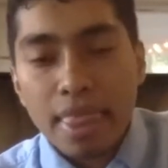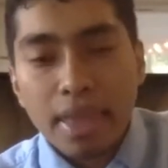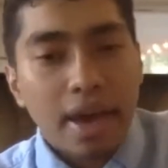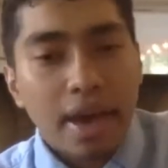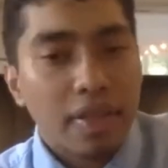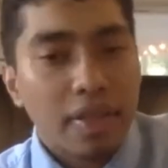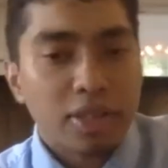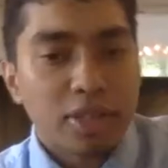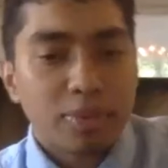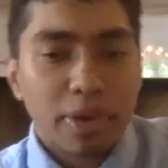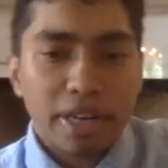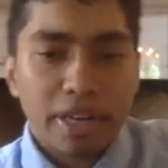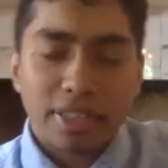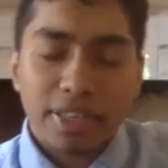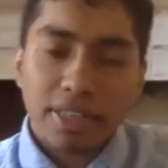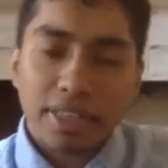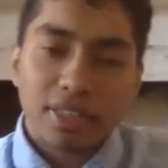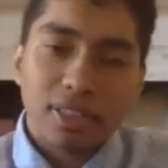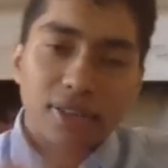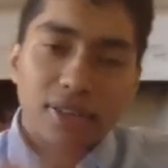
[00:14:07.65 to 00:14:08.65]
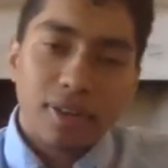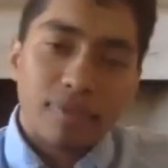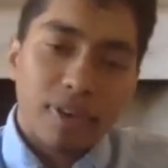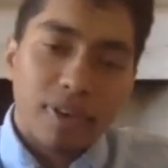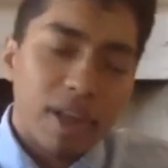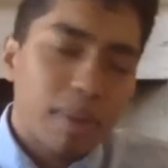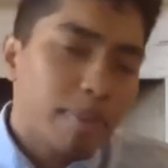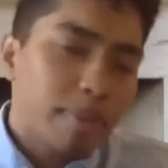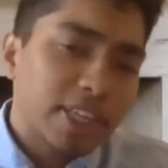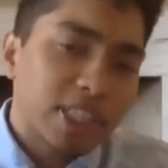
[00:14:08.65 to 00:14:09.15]
And this man says,
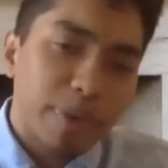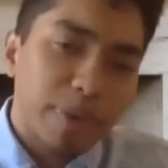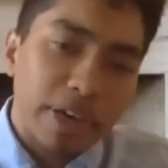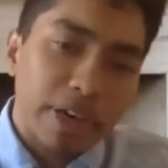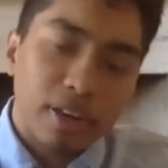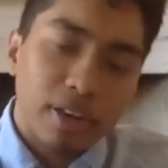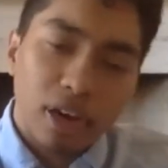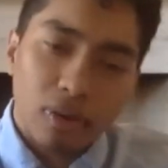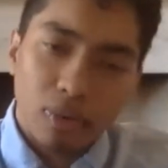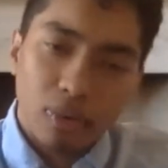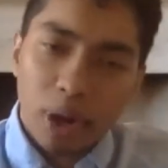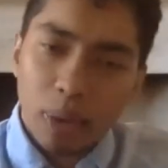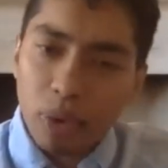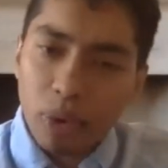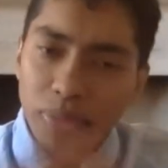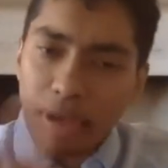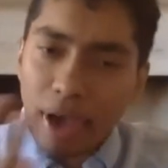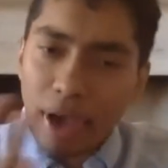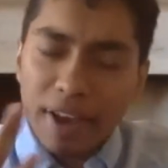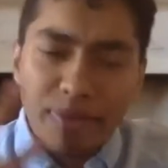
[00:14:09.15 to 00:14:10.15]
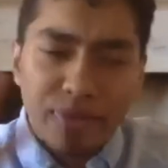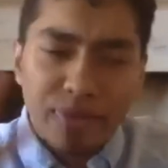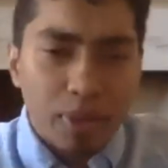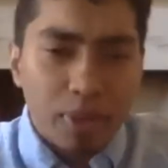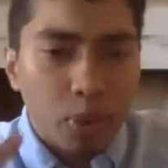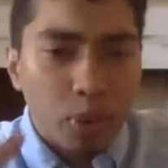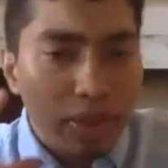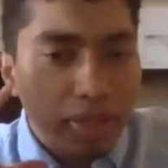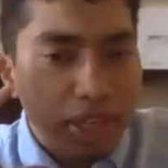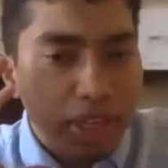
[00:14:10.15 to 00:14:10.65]
and
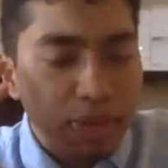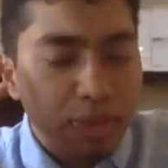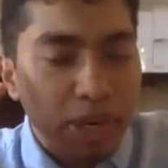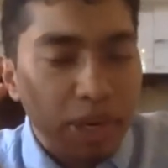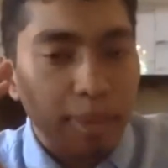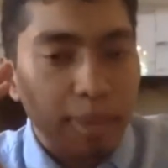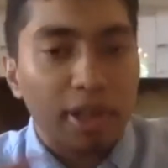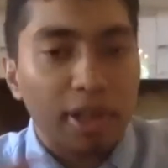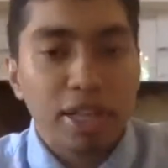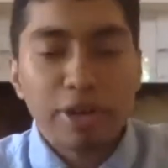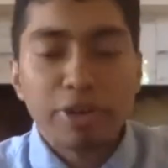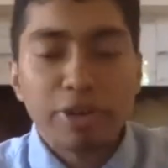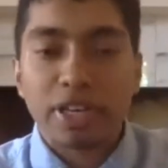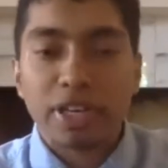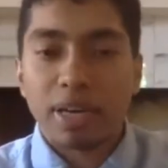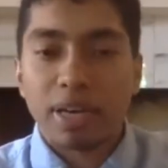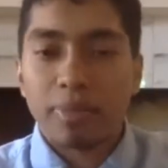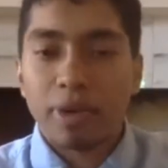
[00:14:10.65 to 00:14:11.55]
when this became clear to him,